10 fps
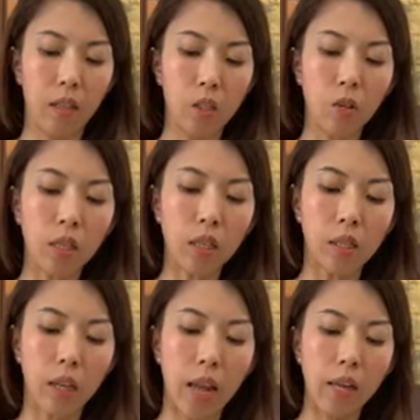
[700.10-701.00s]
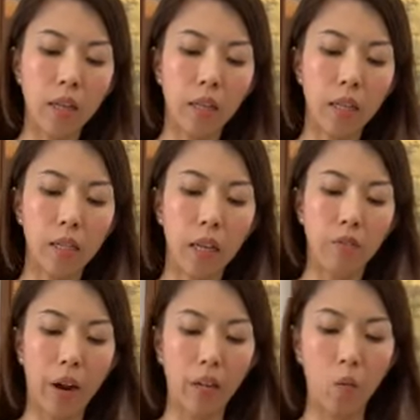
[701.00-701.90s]
So this, added this in,
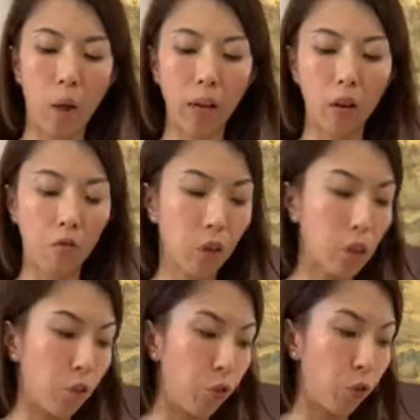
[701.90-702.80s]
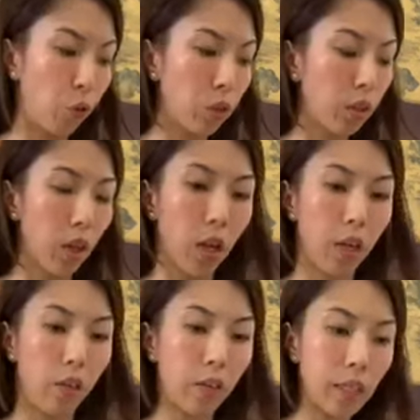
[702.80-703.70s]
right, the wine. Of course, if you
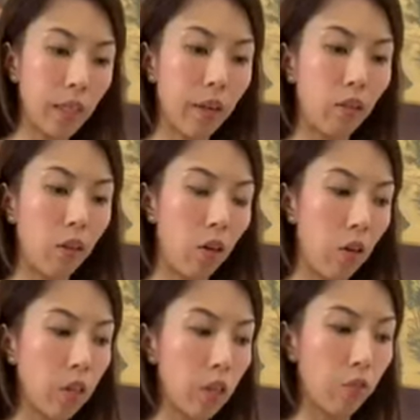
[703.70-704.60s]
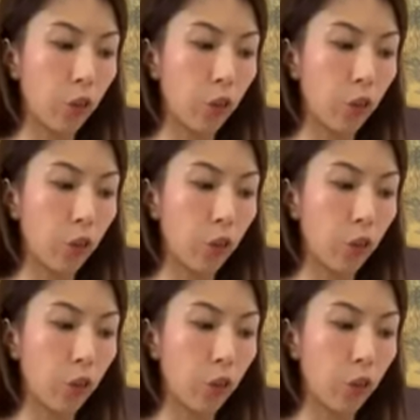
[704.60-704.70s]
can't take alcohol, it's